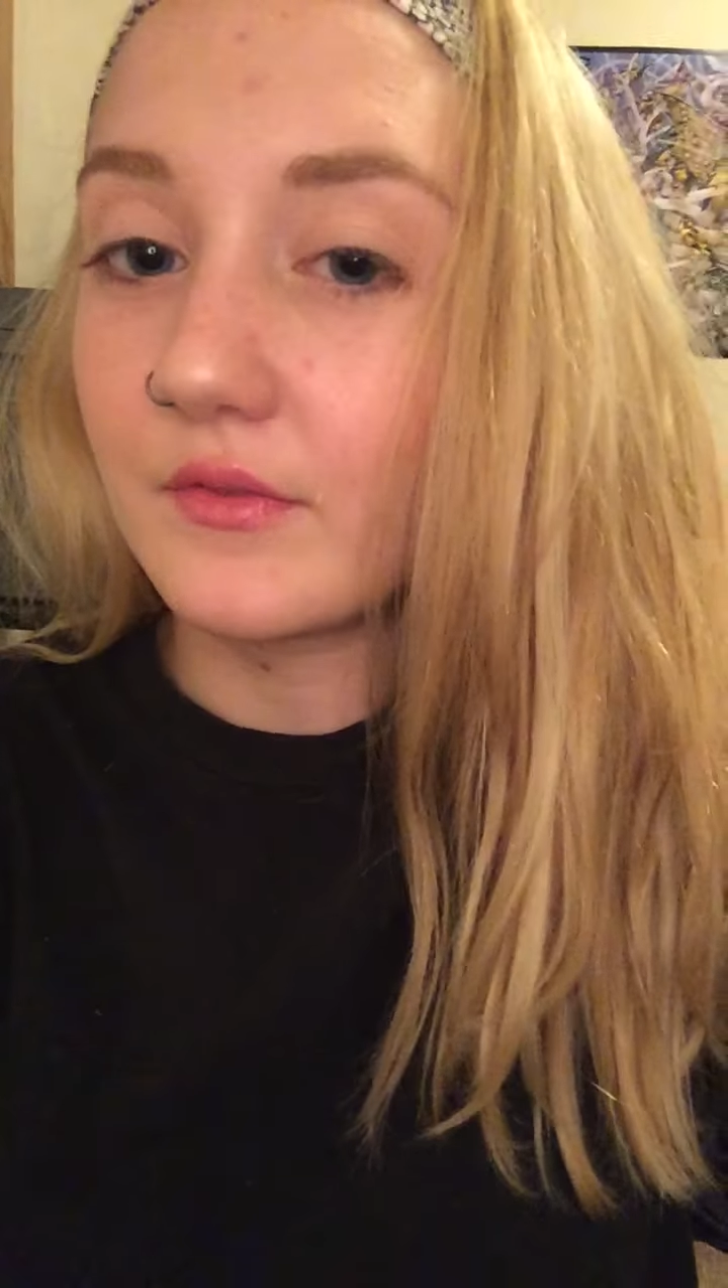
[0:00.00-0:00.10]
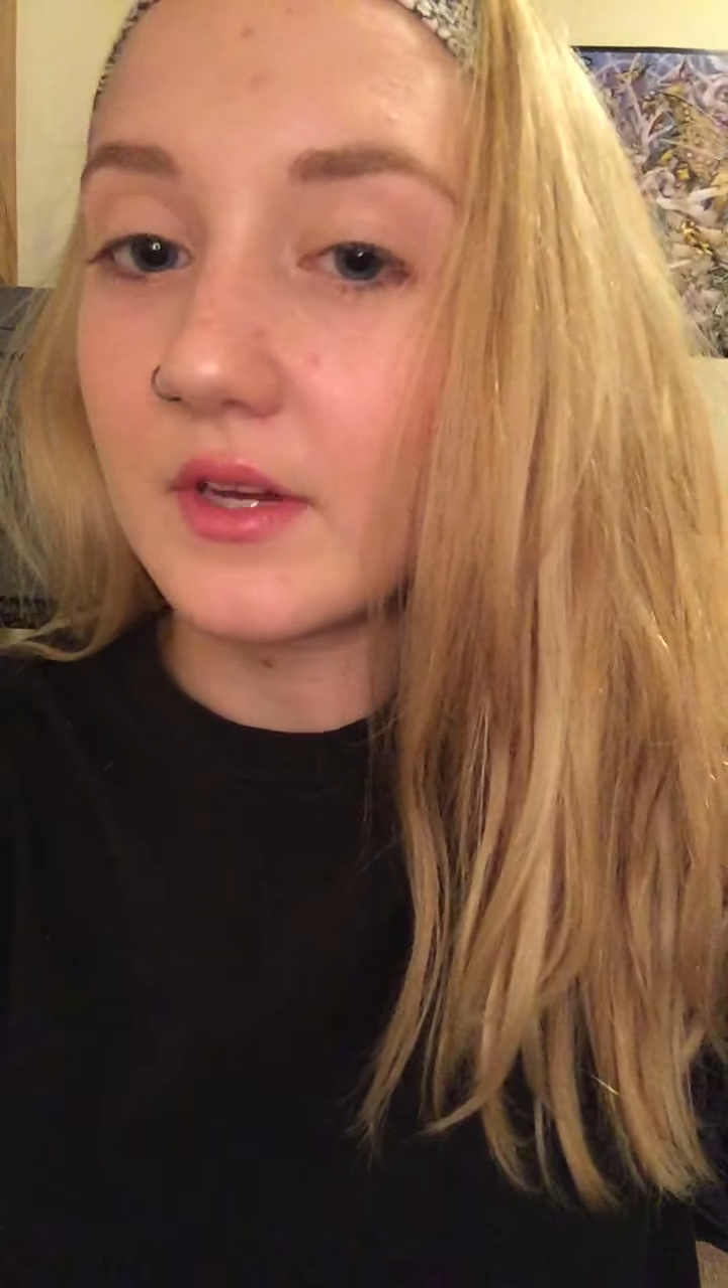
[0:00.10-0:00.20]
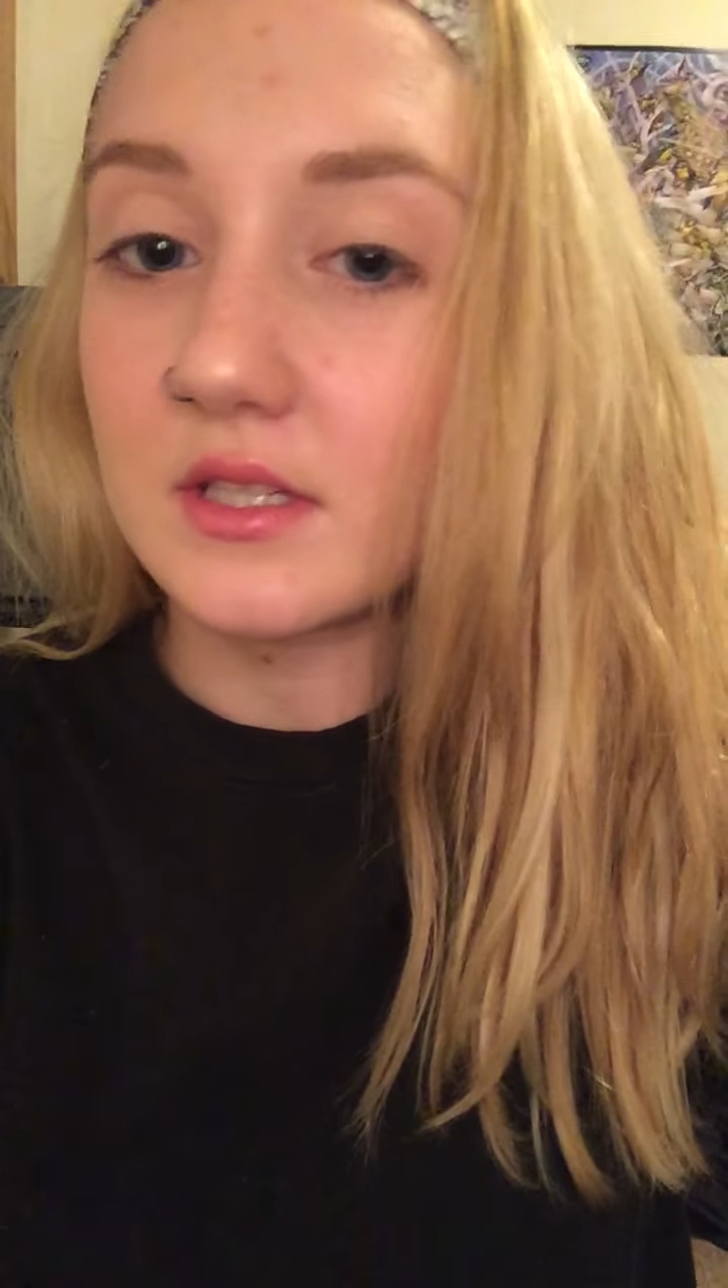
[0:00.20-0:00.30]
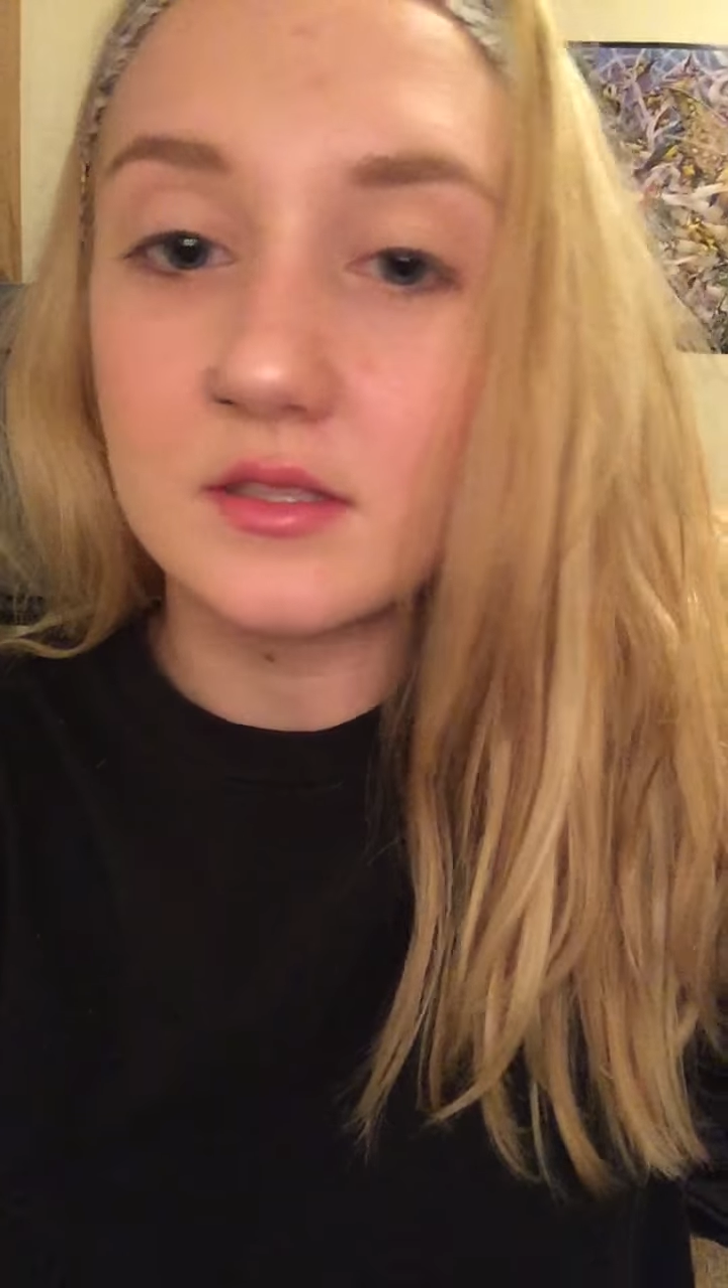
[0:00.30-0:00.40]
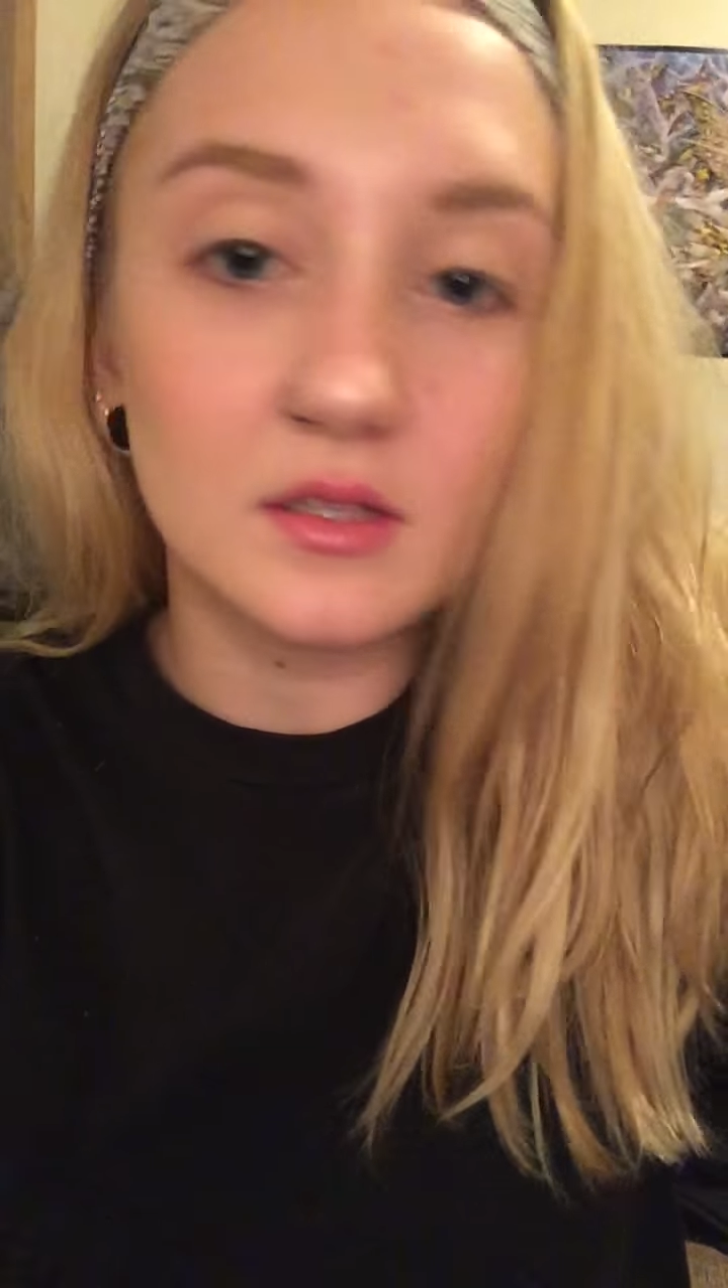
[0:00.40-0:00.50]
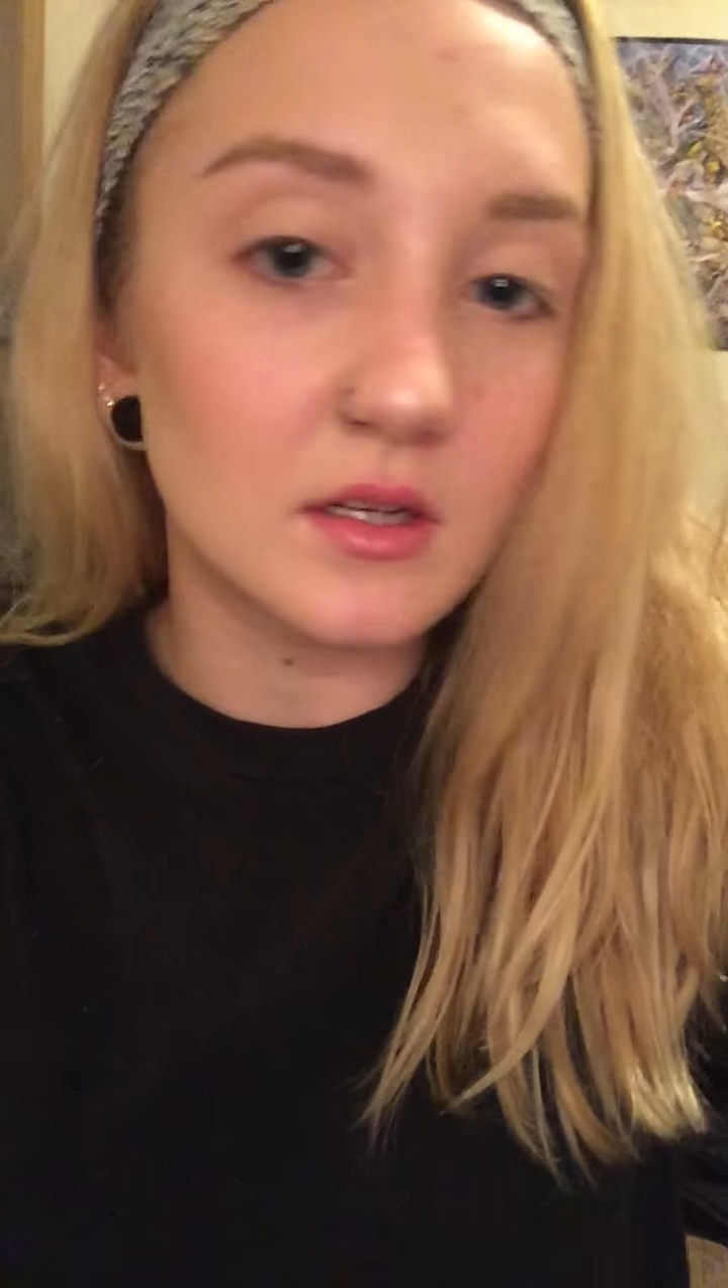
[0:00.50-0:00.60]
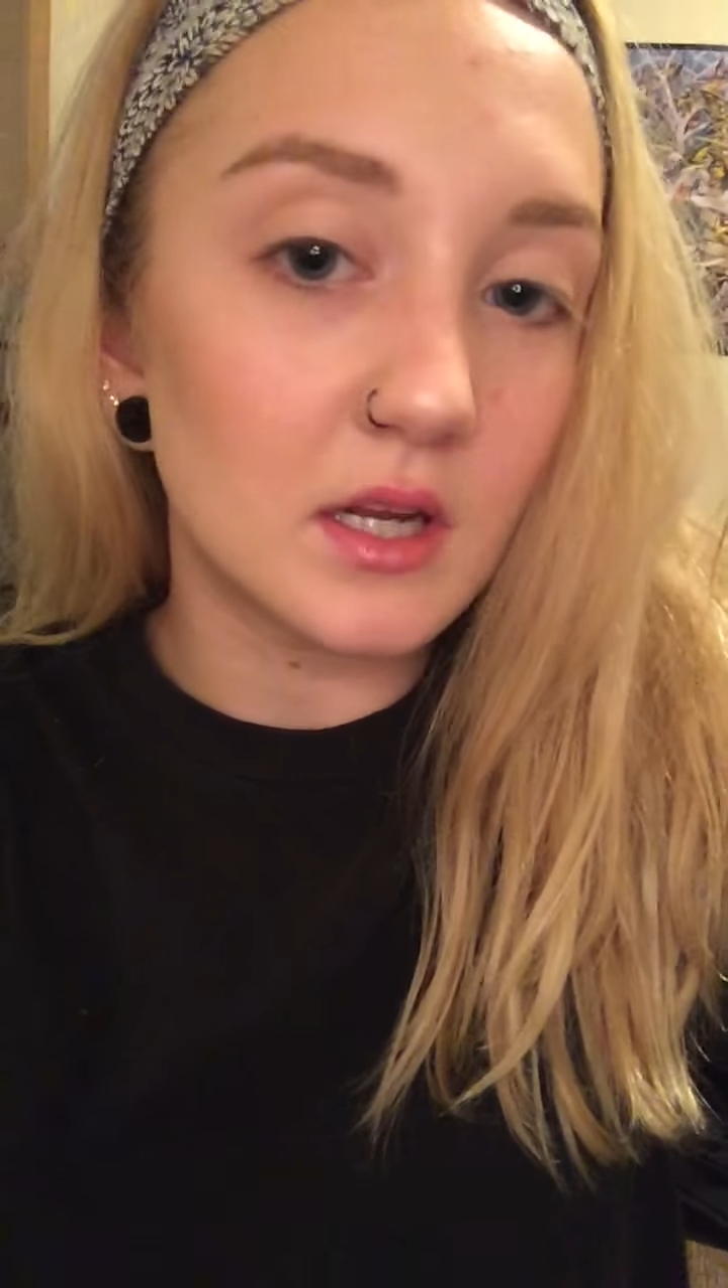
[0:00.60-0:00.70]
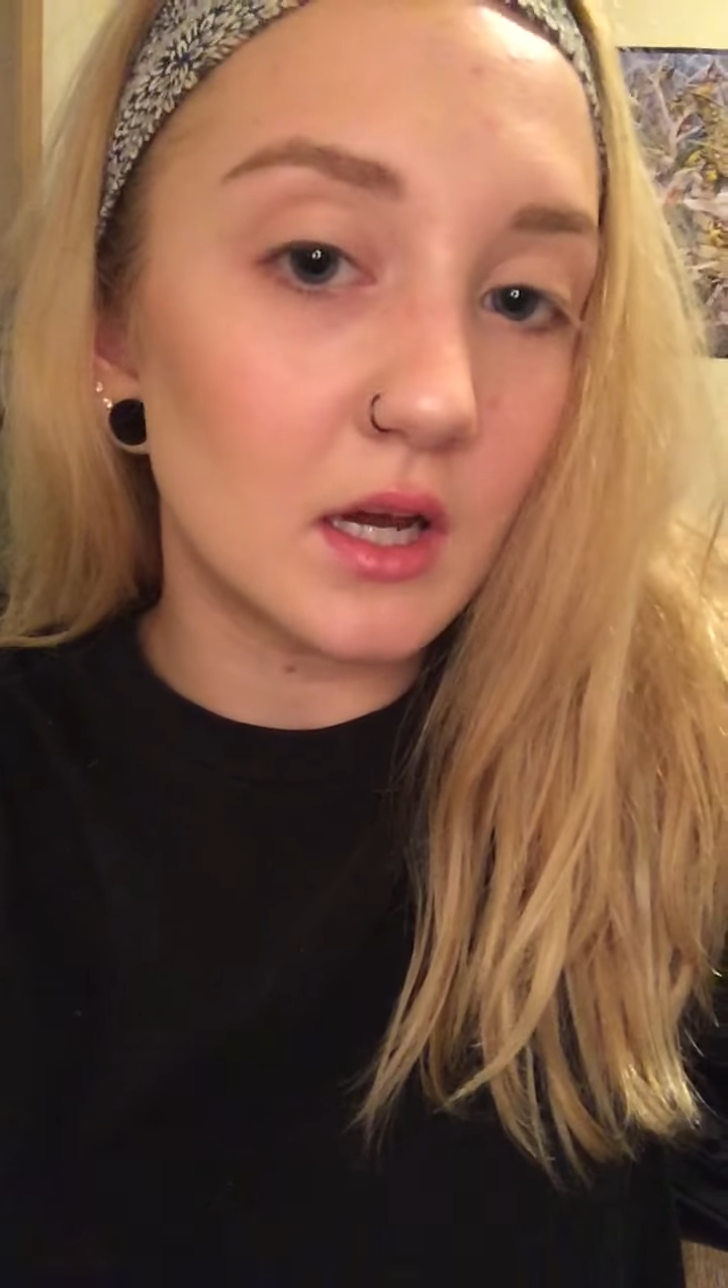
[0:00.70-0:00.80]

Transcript: face turned